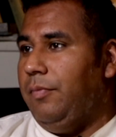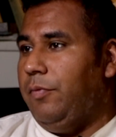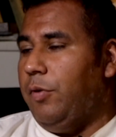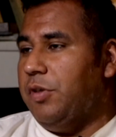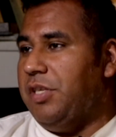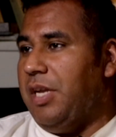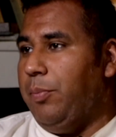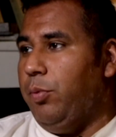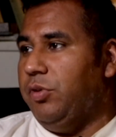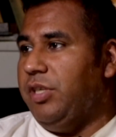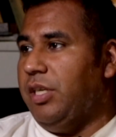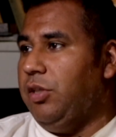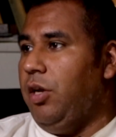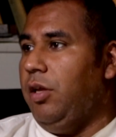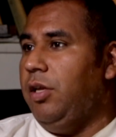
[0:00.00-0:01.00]
For example,
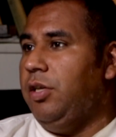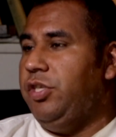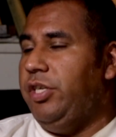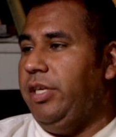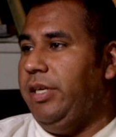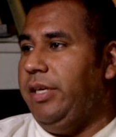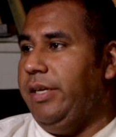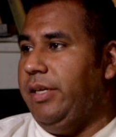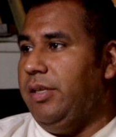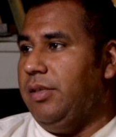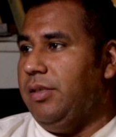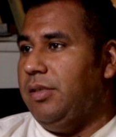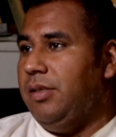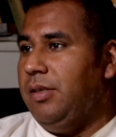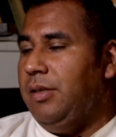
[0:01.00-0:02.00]
technology
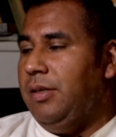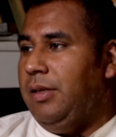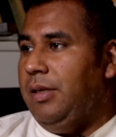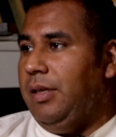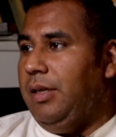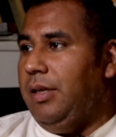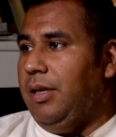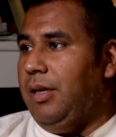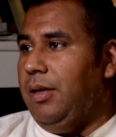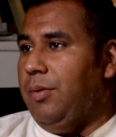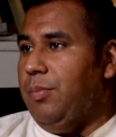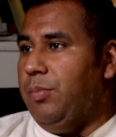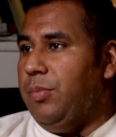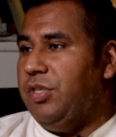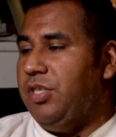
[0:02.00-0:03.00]
is
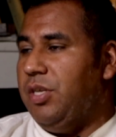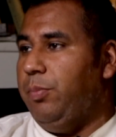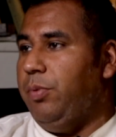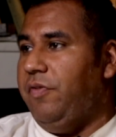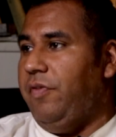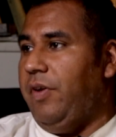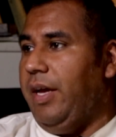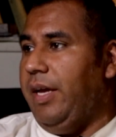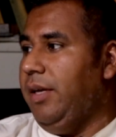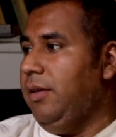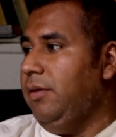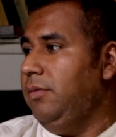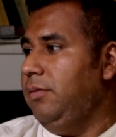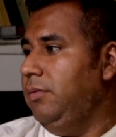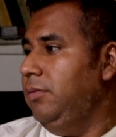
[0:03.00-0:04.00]

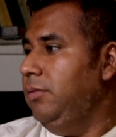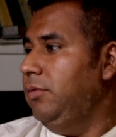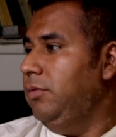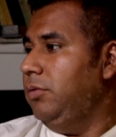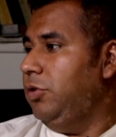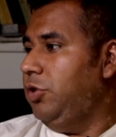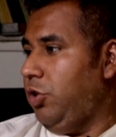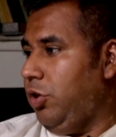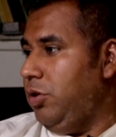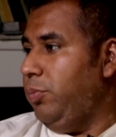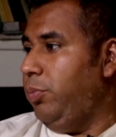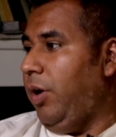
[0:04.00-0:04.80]
simplifying certain